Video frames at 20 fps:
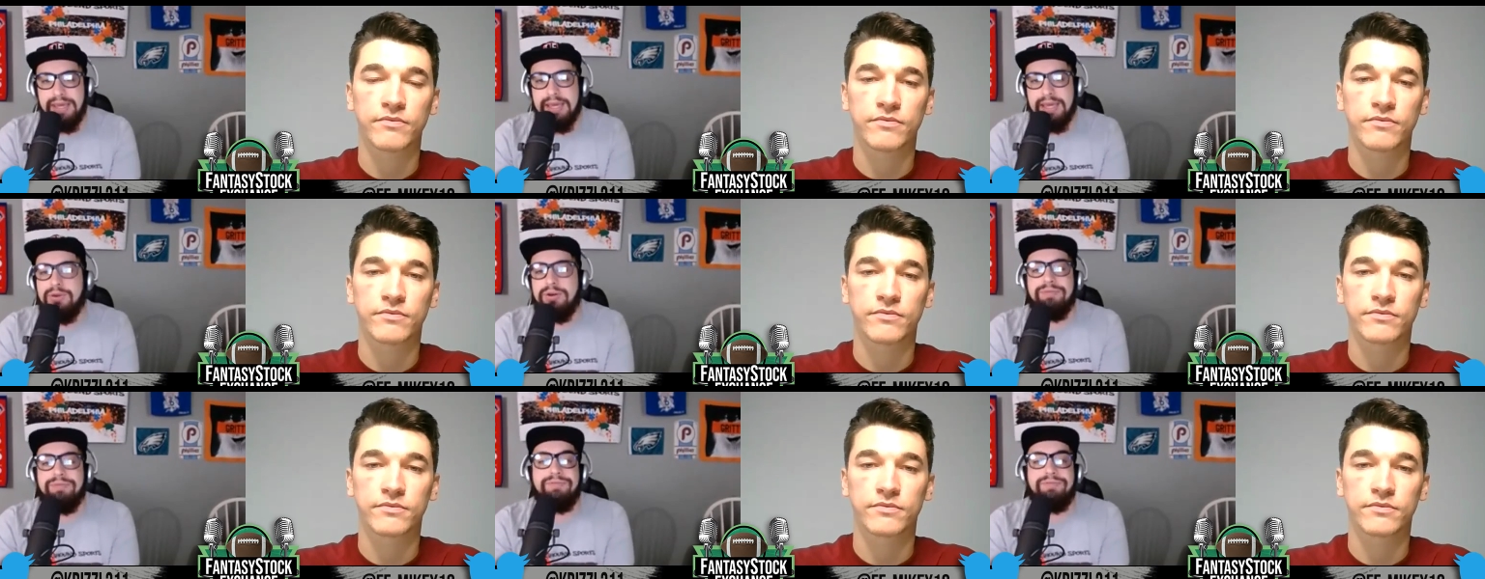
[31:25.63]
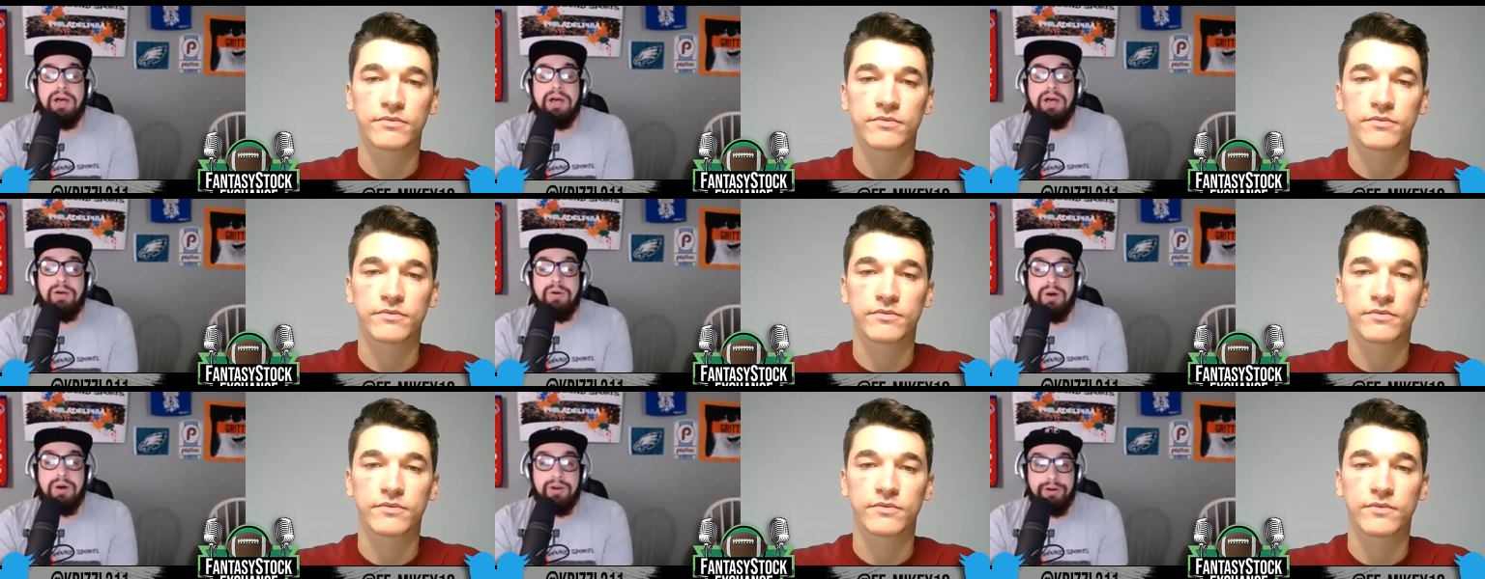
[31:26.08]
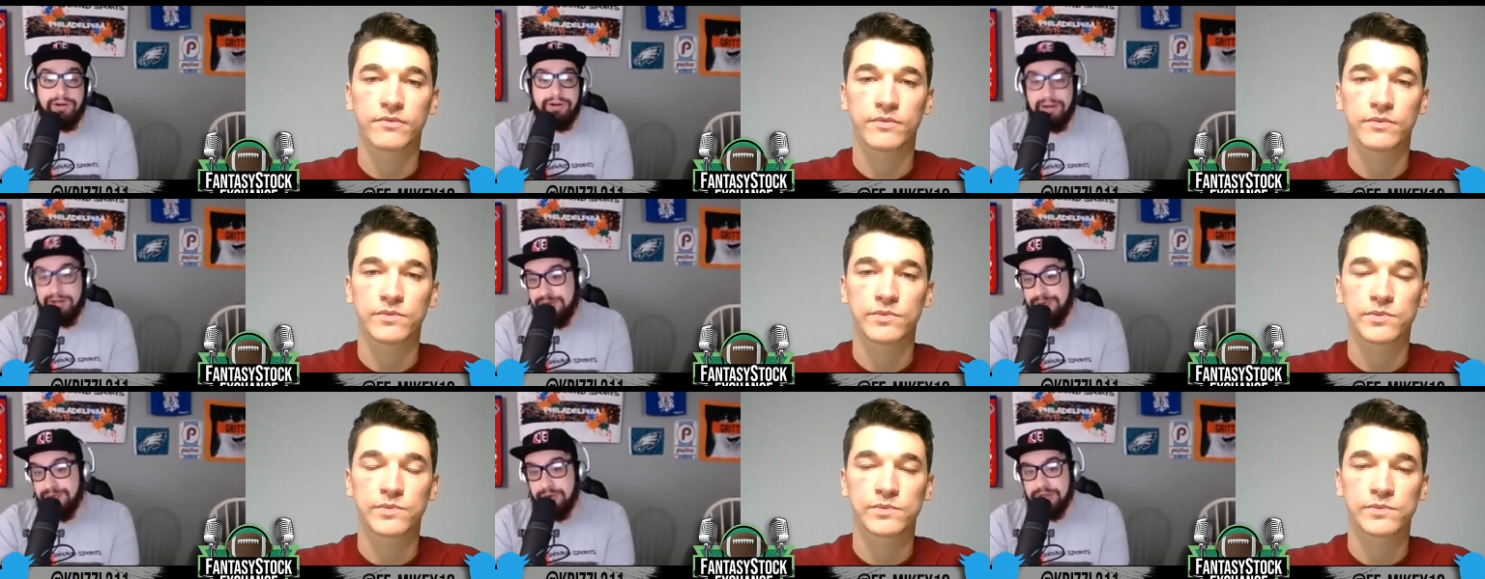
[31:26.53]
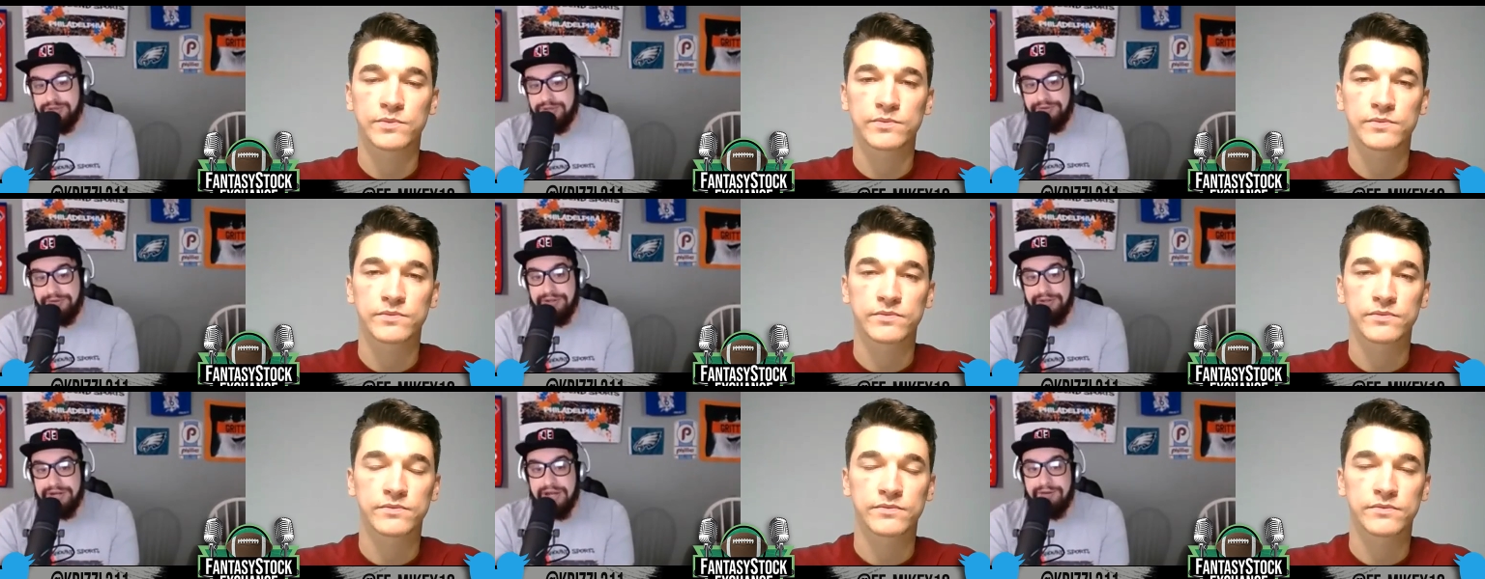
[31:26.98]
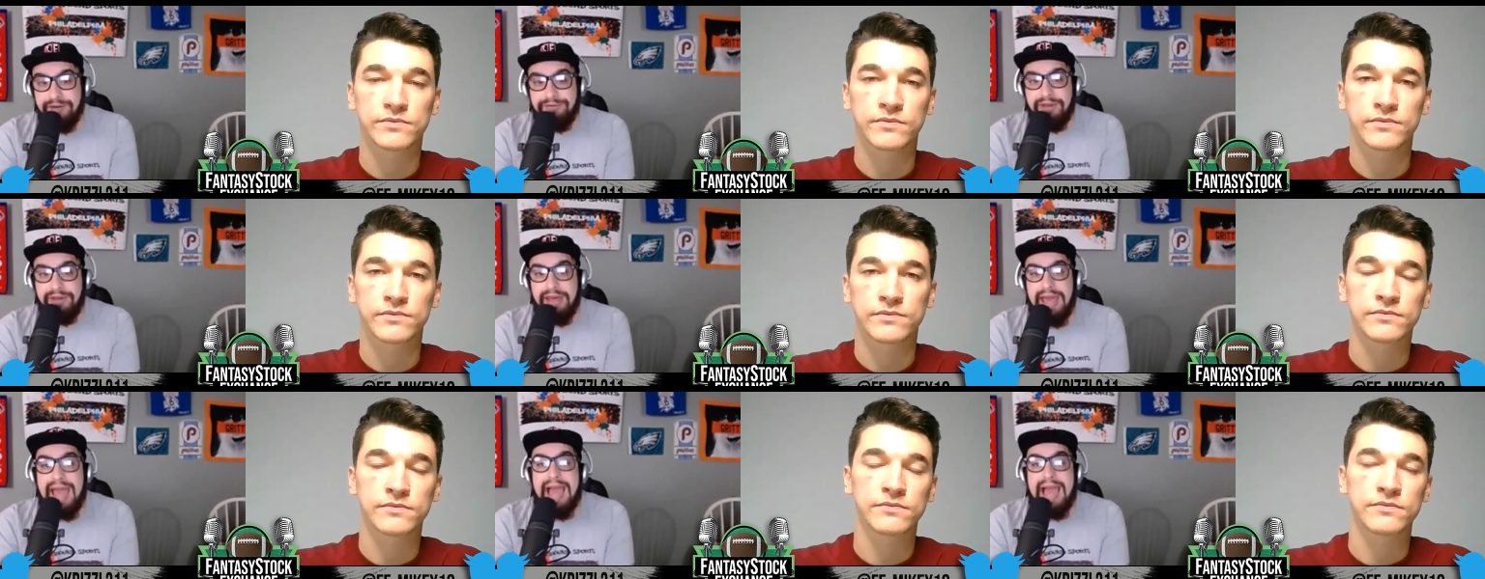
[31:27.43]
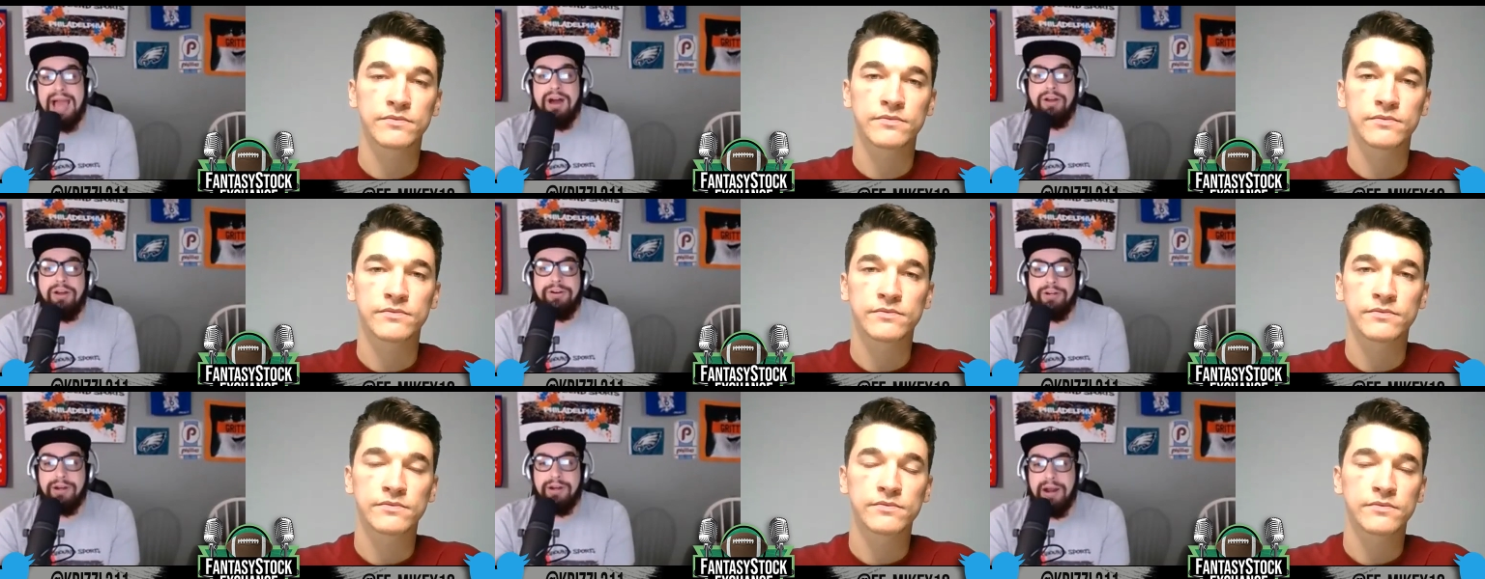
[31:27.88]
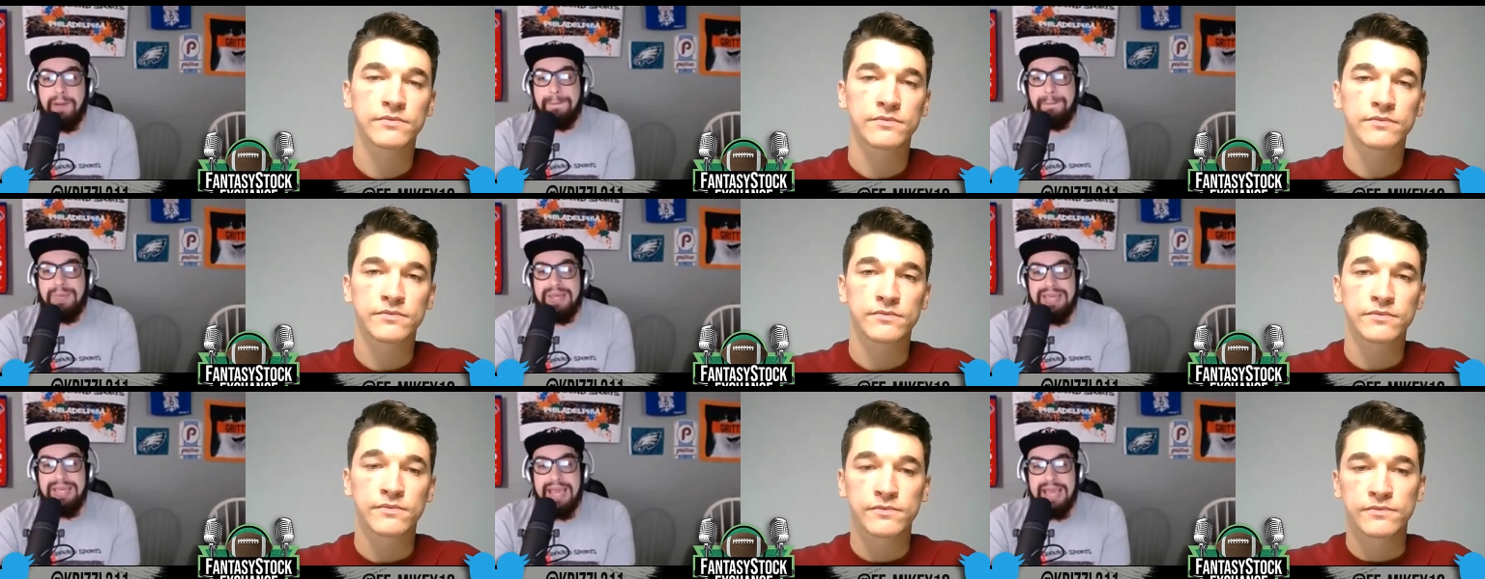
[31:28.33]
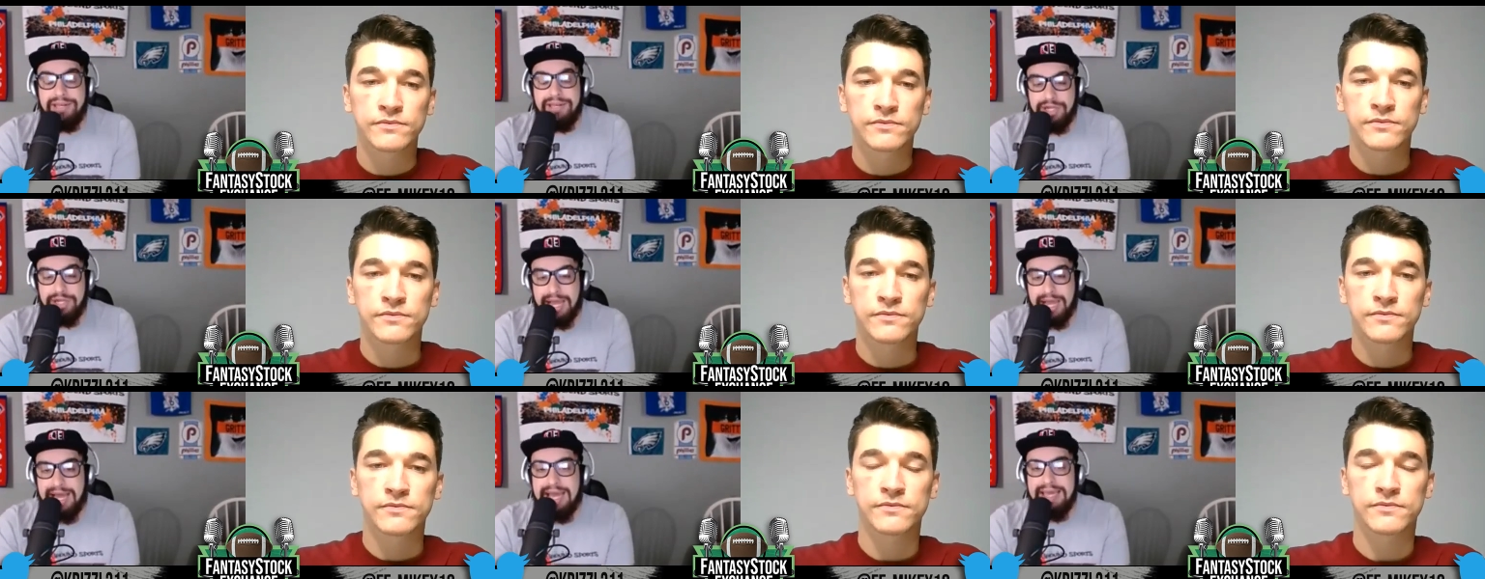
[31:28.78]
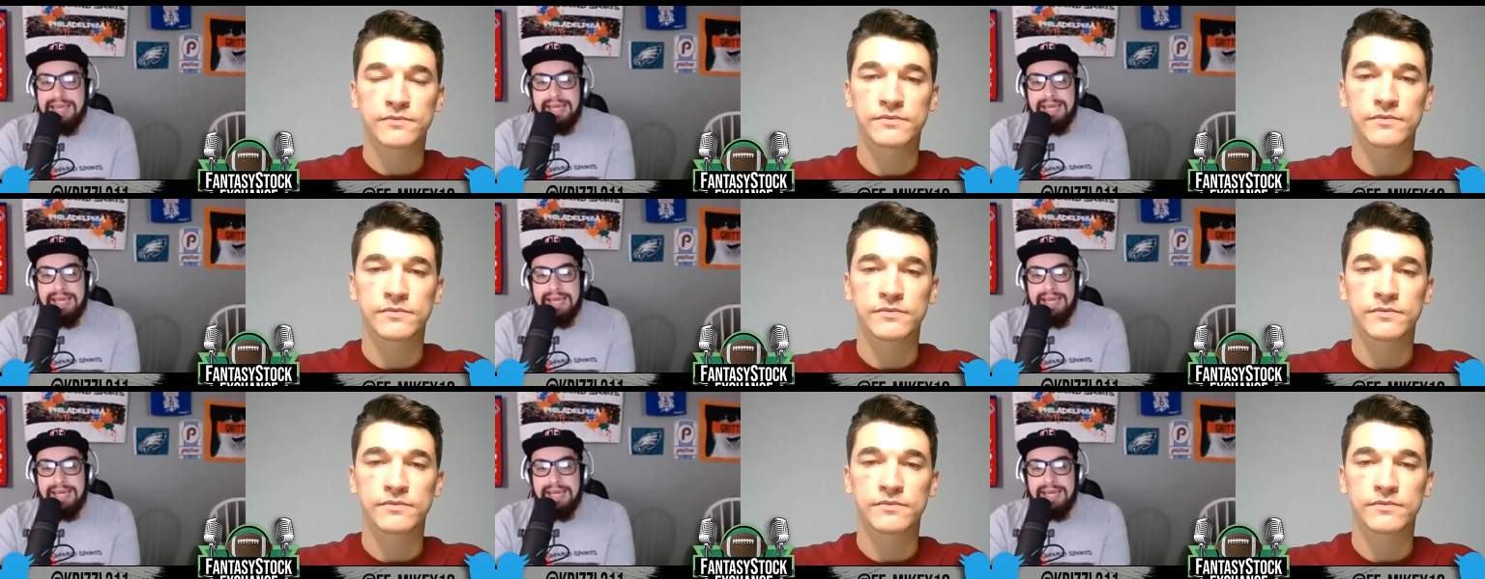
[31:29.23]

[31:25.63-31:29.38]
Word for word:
Speaker 1: You can follow Underground Sports Philadelphia at Underground P H I.